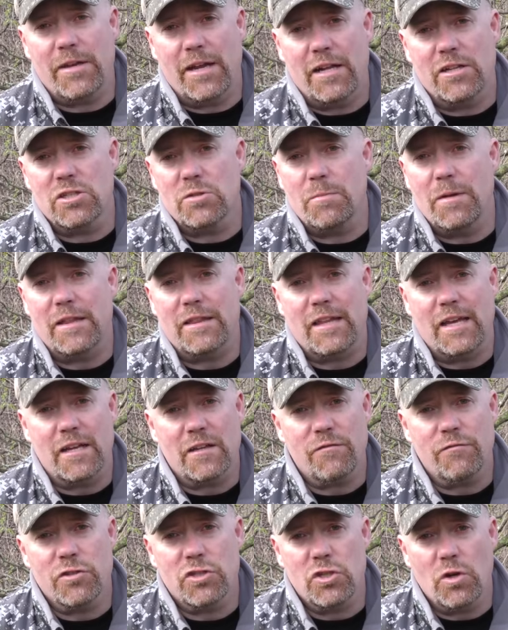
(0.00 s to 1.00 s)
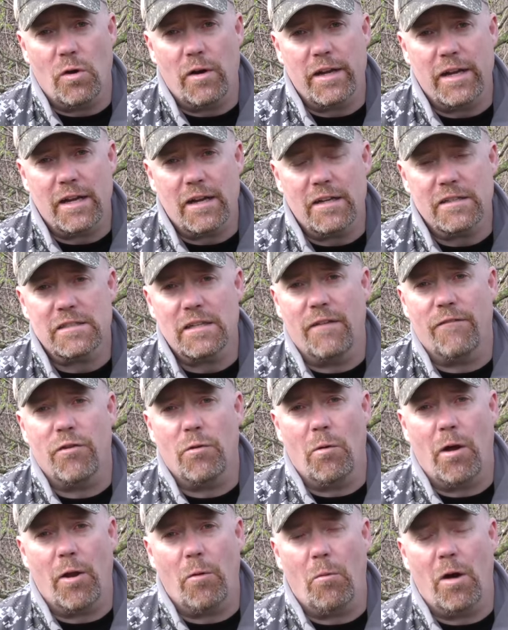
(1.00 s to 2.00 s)
Dan Schmidt. Thanks for joining us. If
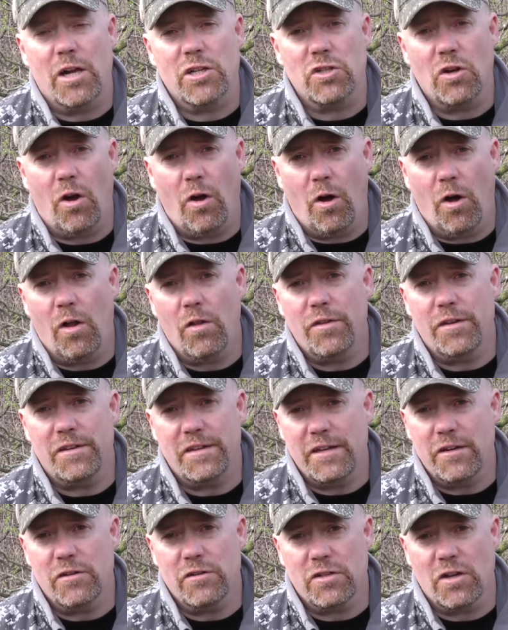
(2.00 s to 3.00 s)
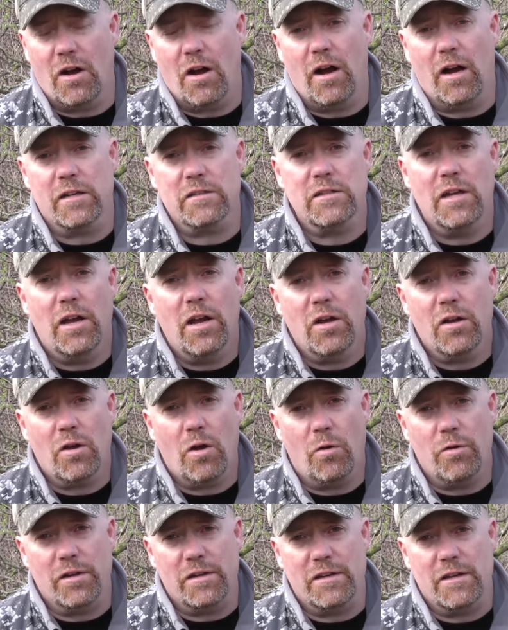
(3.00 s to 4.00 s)
you want to watch all the deer talks,
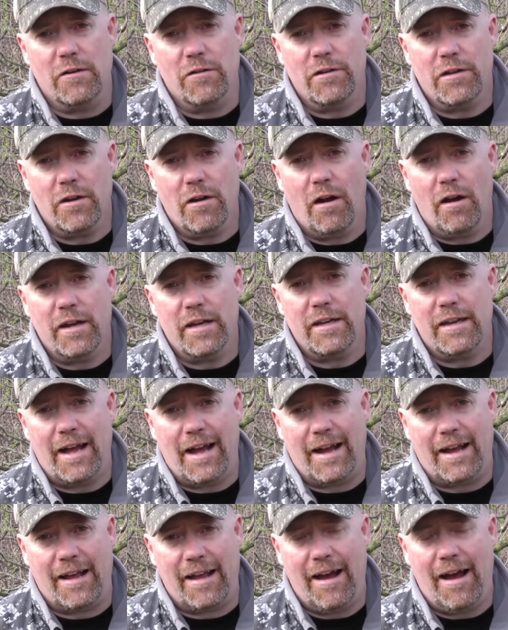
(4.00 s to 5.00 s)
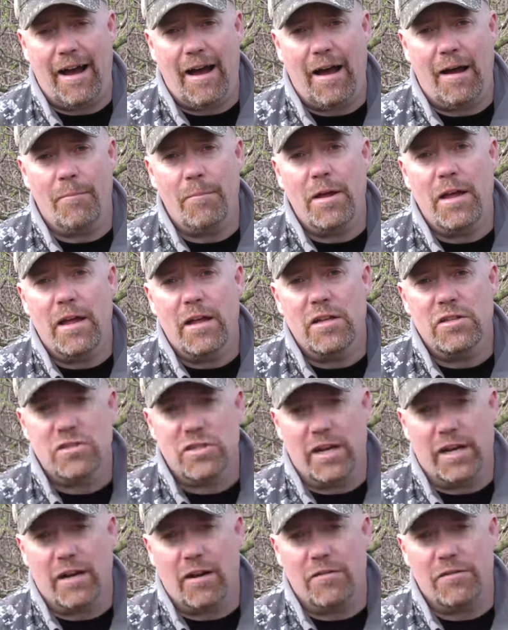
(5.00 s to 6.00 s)
go to deerandeerhunting.com.
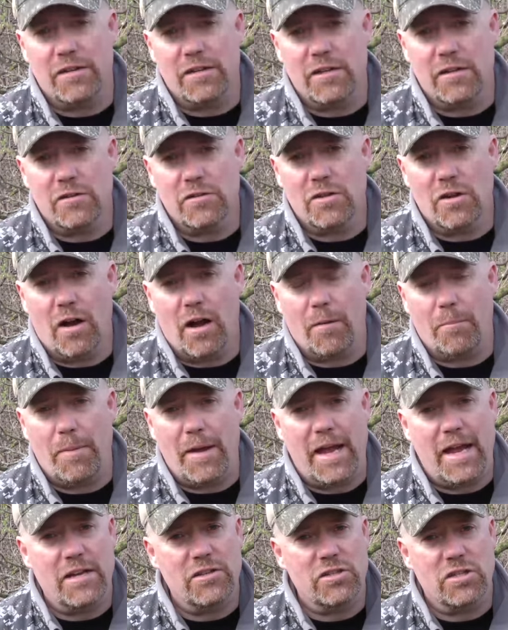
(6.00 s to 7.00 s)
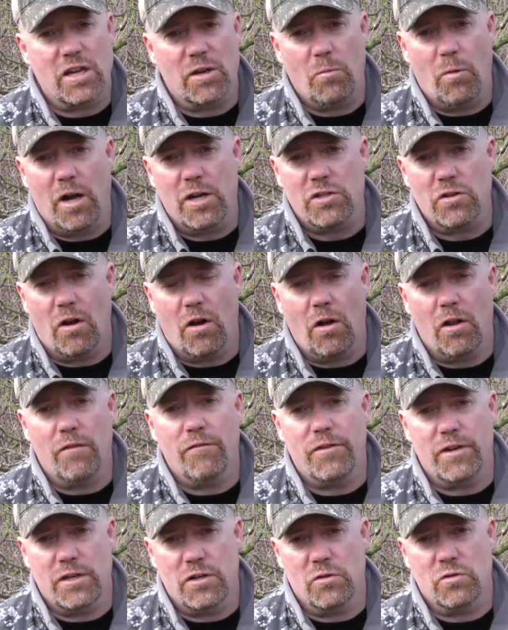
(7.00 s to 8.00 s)
Check out the Deer Talk page. You can watch all
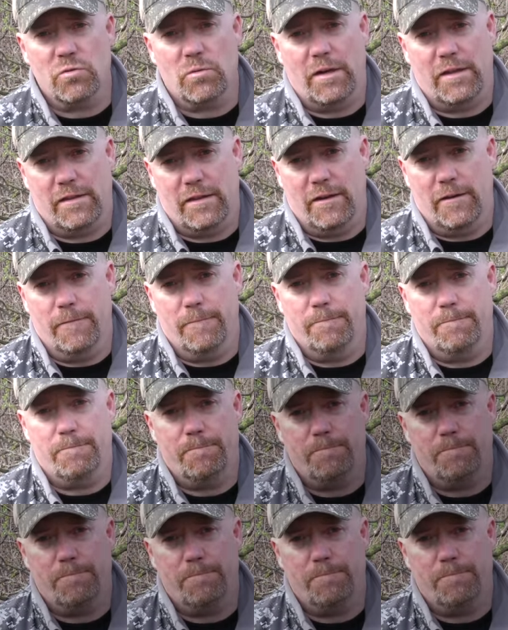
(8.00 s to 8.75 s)
the videos right there.